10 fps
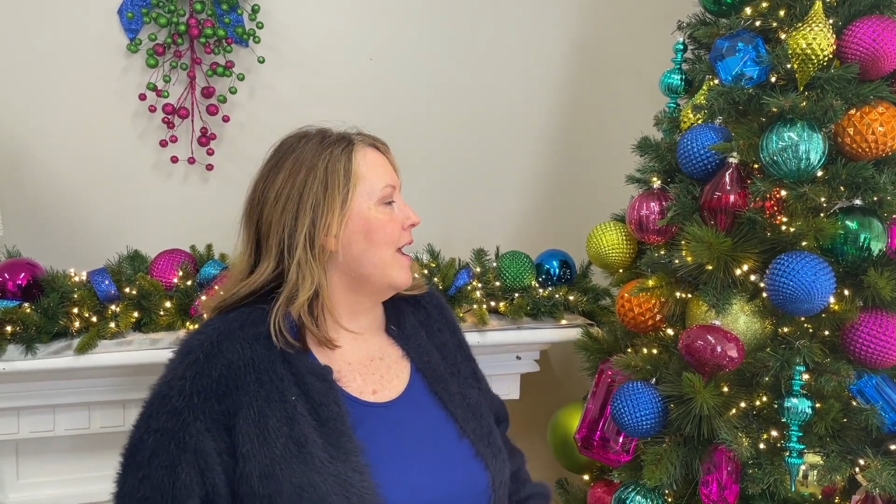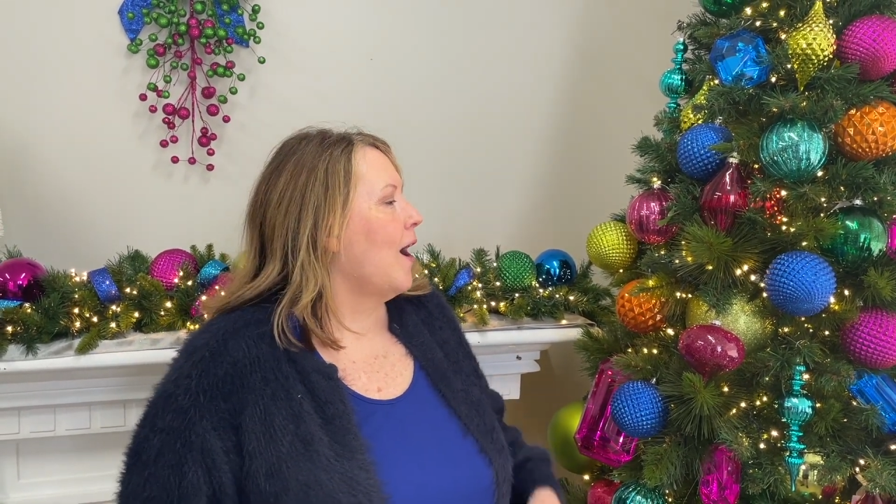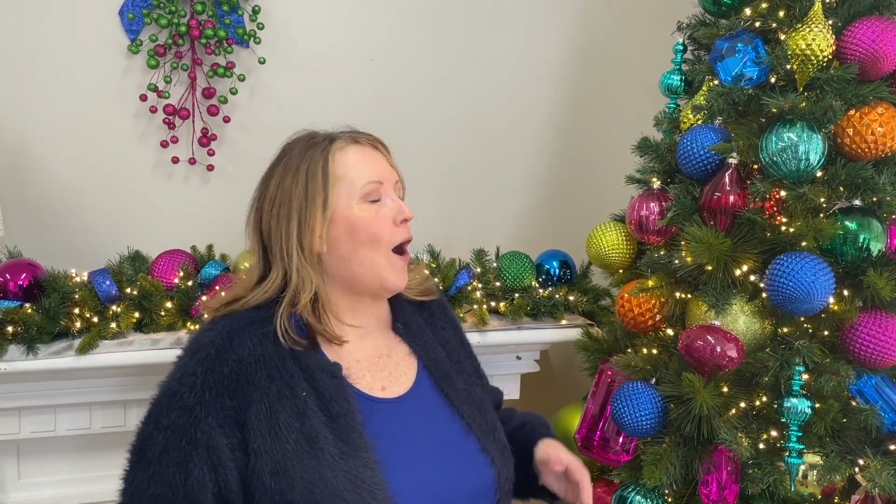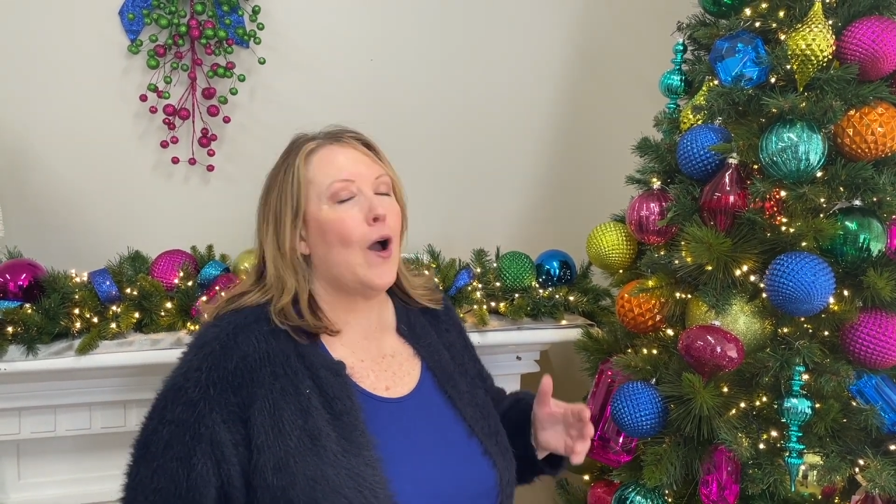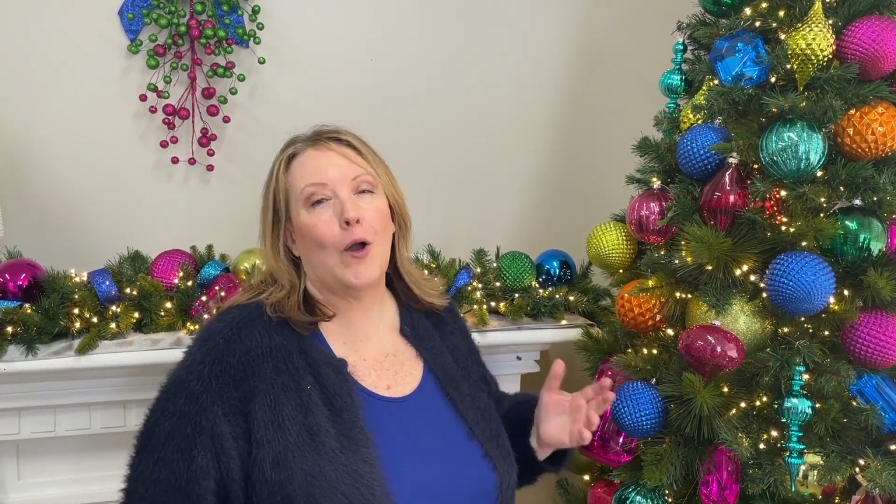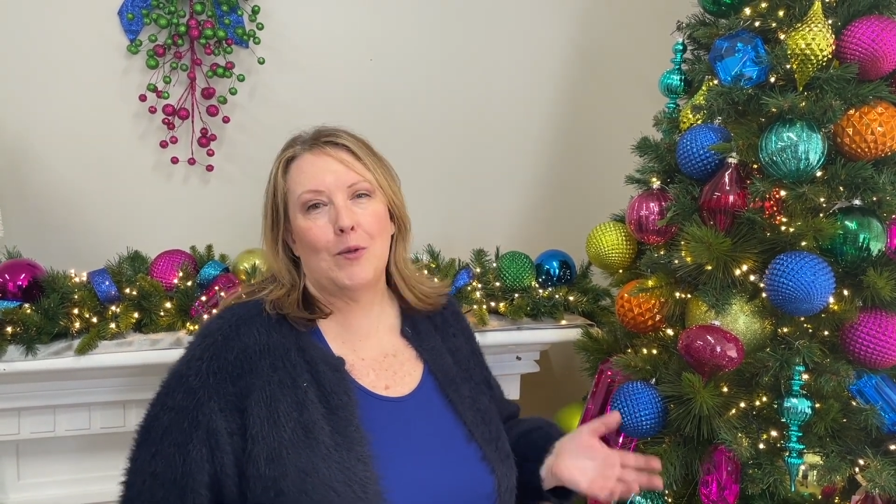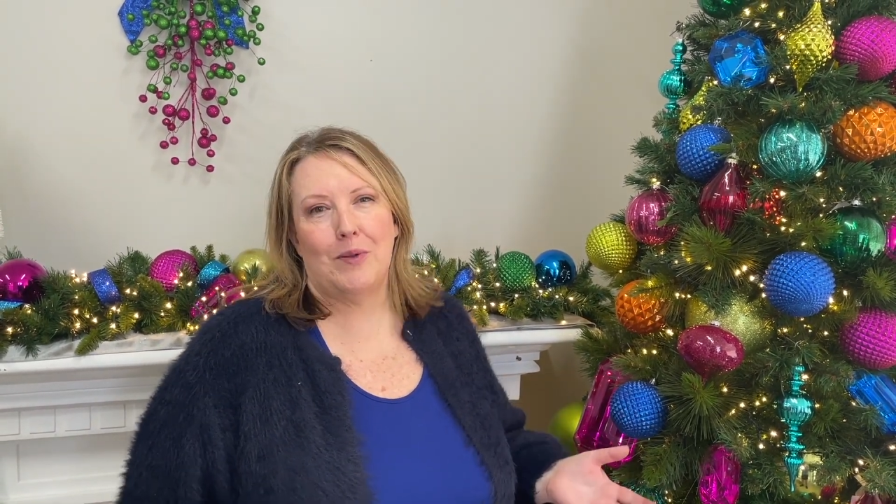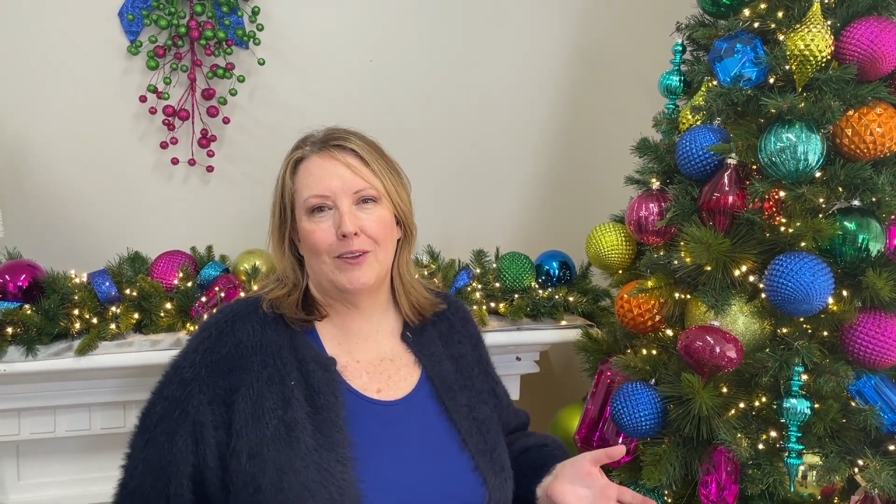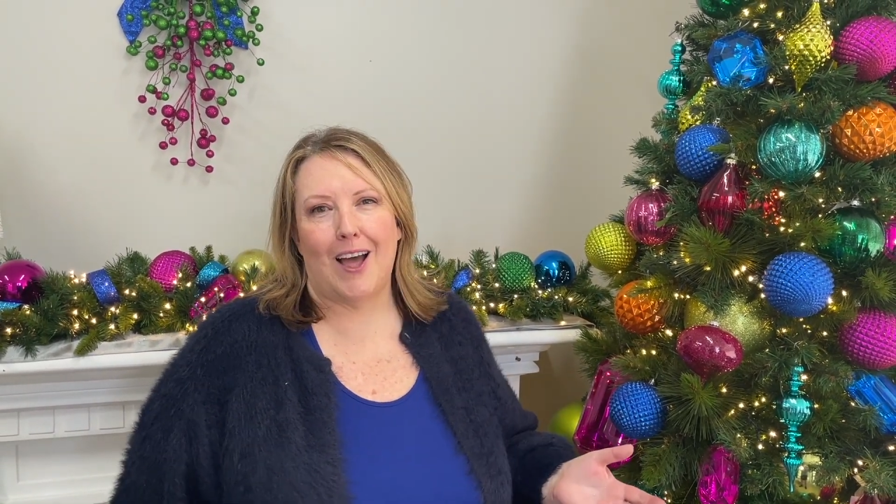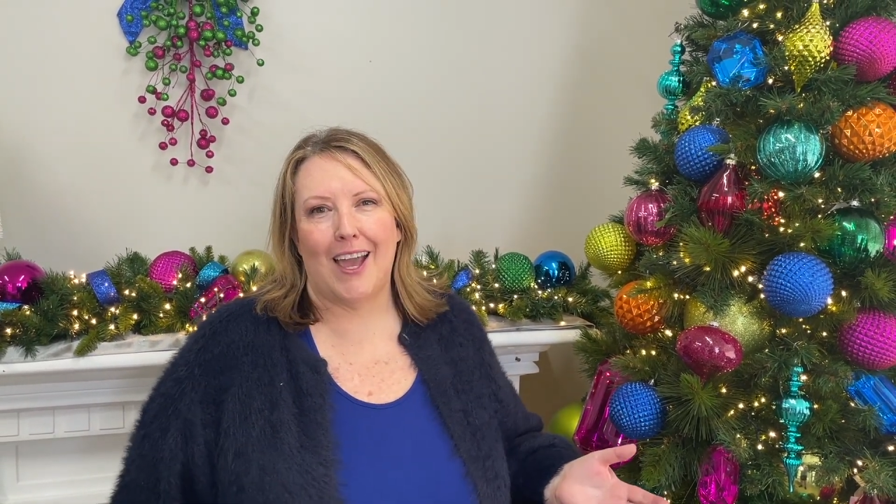I hope
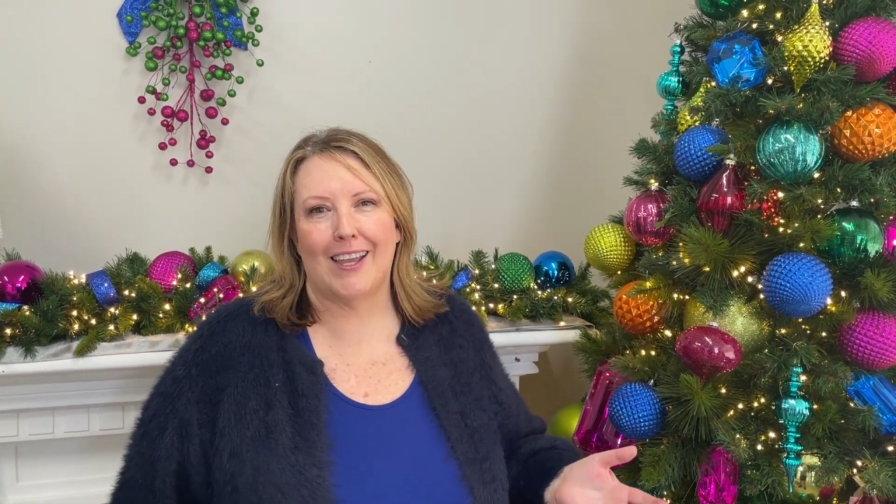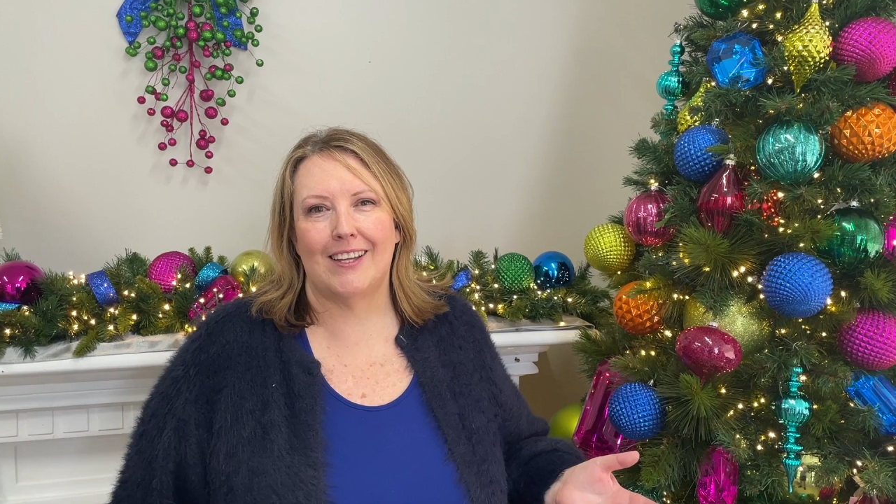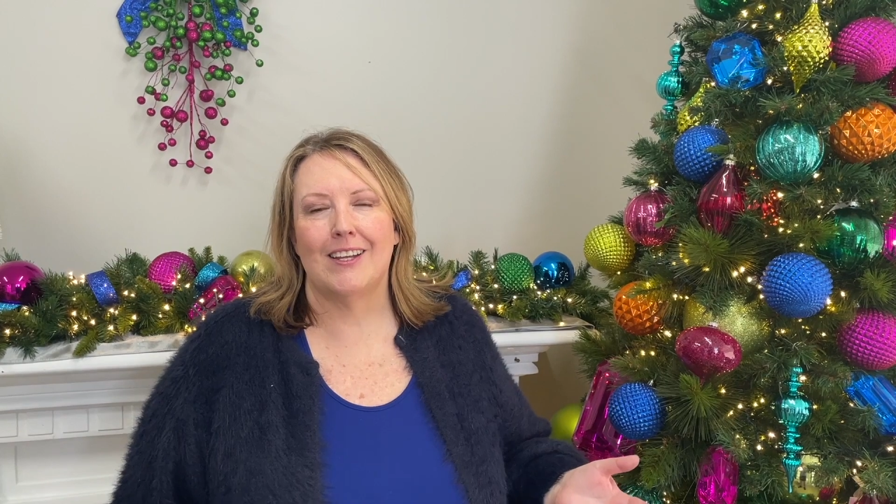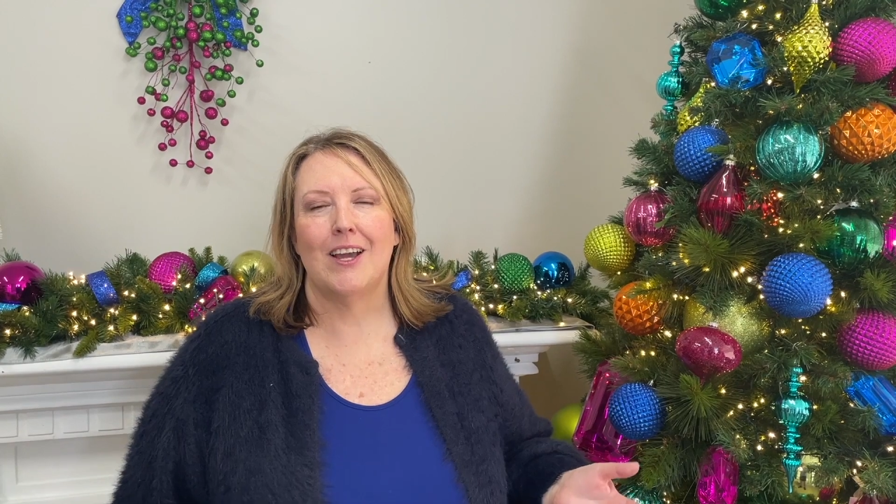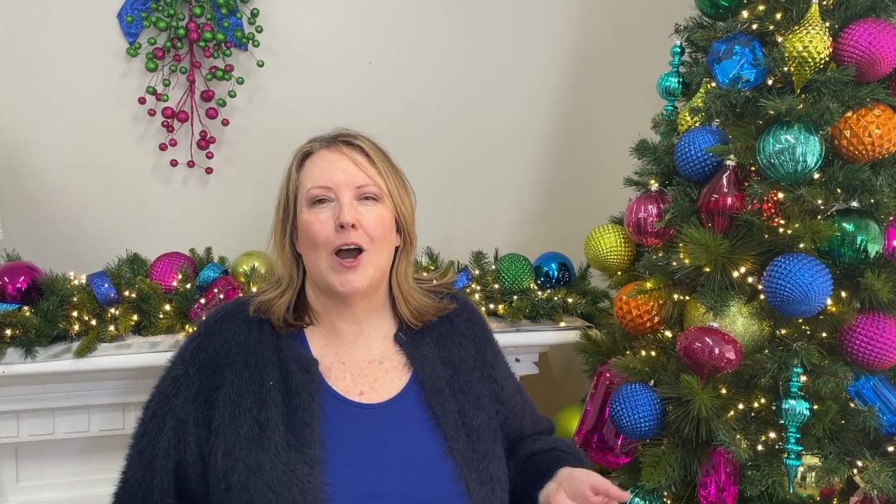you like it.